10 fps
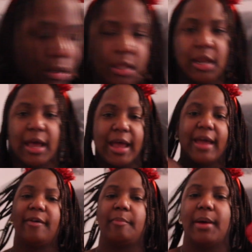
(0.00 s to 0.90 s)
Then I
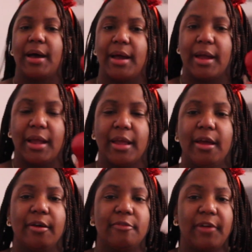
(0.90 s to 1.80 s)
have my
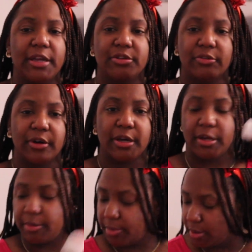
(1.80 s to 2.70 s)
face
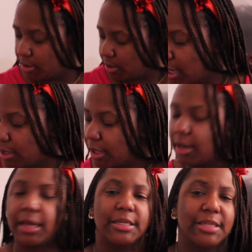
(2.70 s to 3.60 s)
scrub, and then
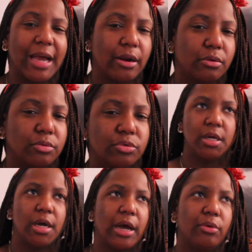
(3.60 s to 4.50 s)
like I said, I
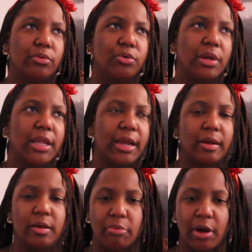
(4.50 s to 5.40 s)
don't do a lot
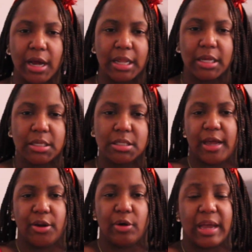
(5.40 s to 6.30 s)
of products. I
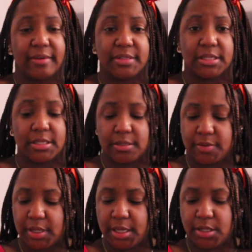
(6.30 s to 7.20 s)
know I have sensitive
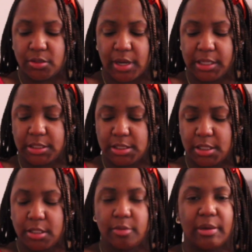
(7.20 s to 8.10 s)
skin, so I just
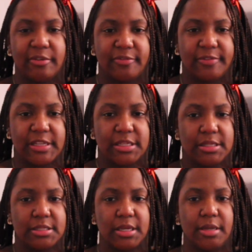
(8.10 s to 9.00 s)
stick to my Fenty
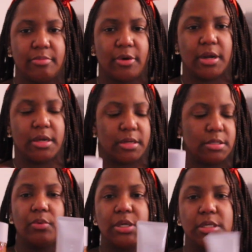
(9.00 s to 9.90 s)
skin products,
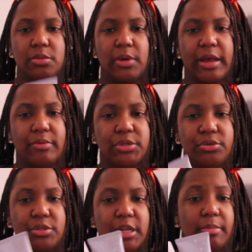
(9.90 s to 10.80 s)
which is what I was
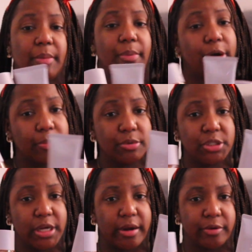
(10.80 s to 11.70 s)
using in my purple
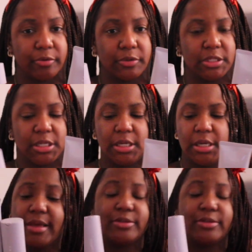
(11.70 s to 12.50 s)
shower routine.